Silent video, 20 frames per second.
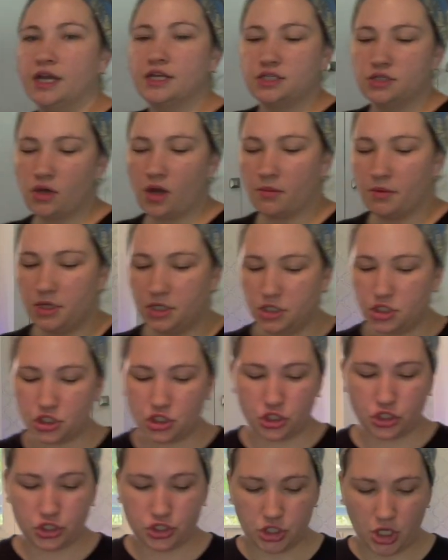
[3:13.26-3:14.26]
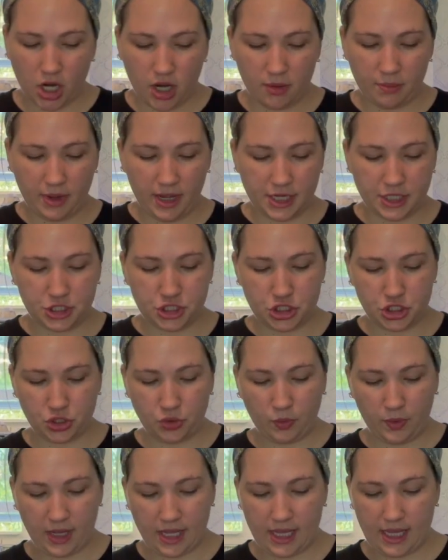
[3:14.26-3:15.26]
so I'm gonna start by
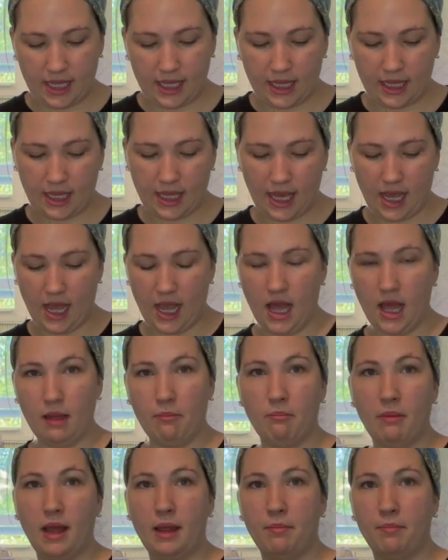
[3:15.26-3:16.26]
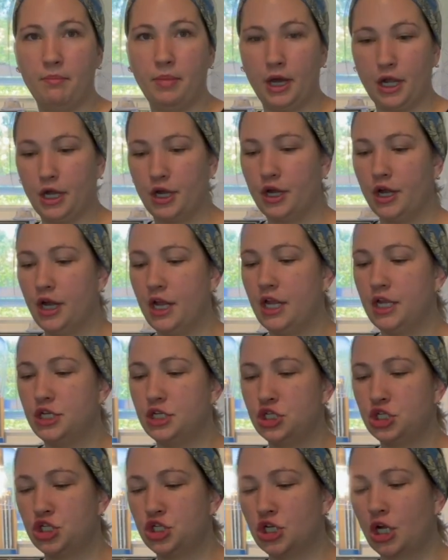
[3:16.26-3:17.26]
doing my butter and
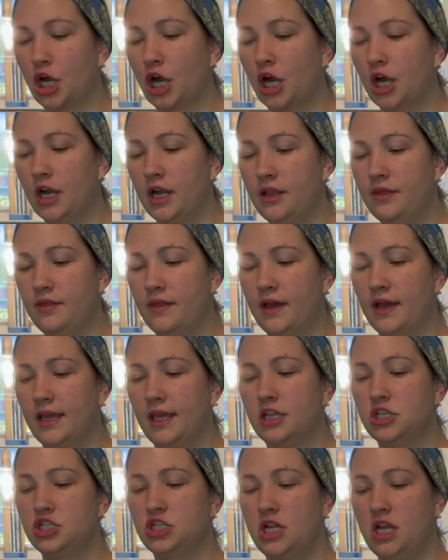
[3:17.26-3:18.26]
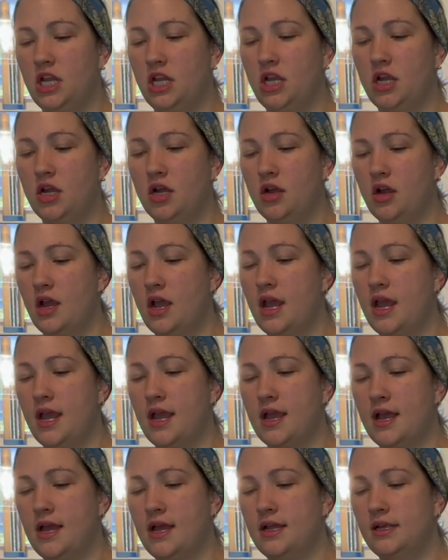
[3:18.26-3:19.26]
sugar in the KitchenAid here,
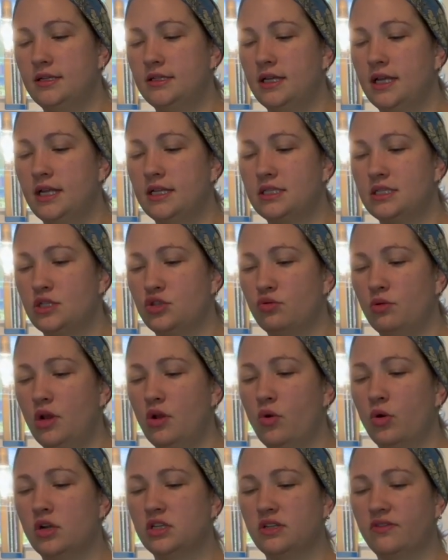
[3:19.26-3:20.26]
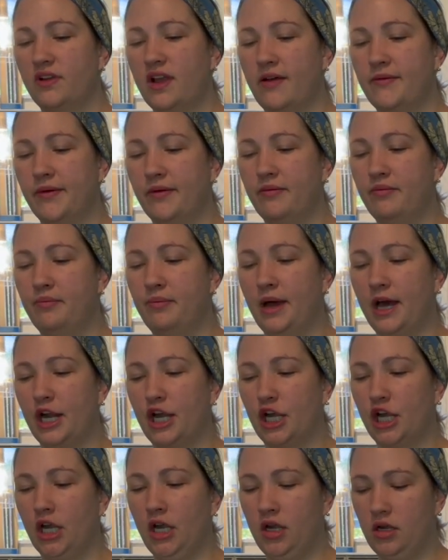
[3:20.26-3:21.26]
and it's 3/4 cup of
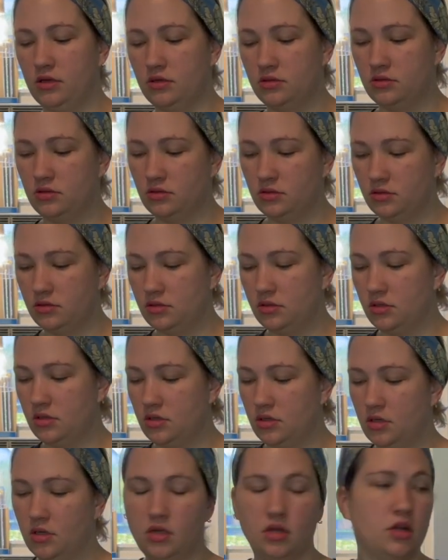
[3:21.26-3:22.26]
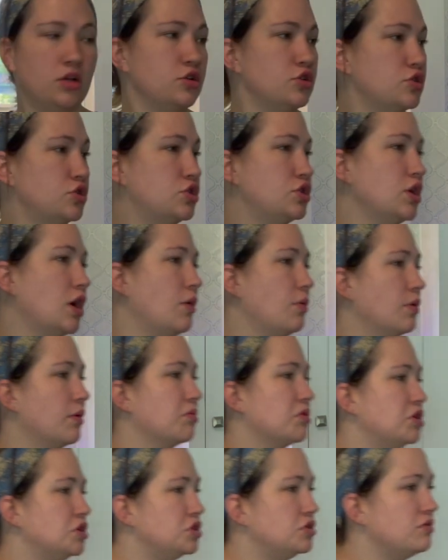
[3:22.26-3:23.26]
butter. So we're
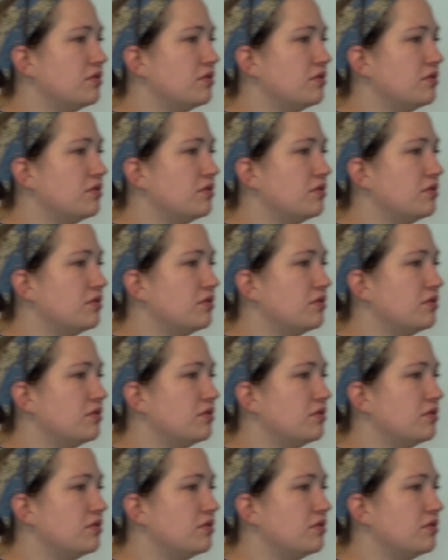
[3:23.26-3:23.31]
gonna do